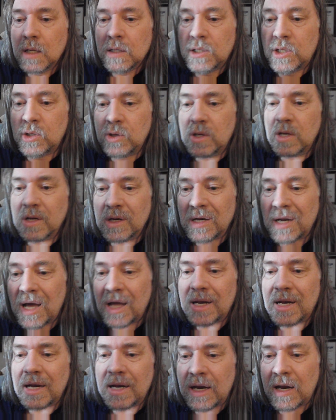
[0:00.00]
to
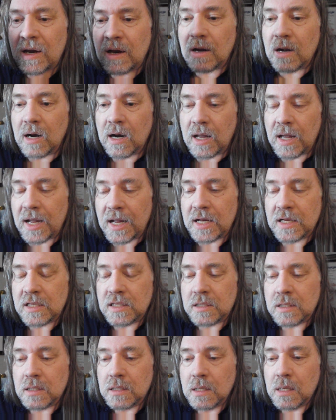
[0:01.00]
United
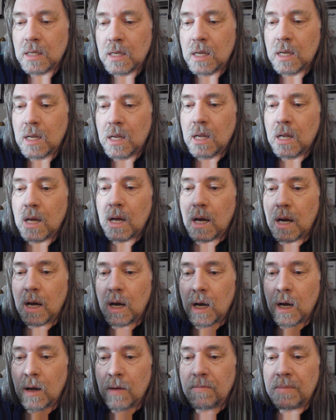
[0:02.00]
Airlines
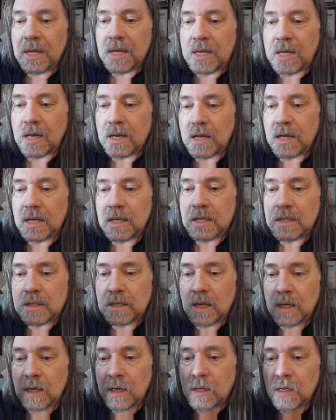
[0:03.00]
uh, because
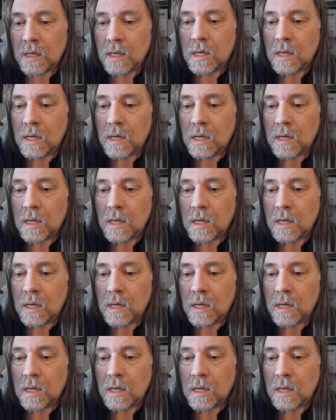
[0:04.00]
uh,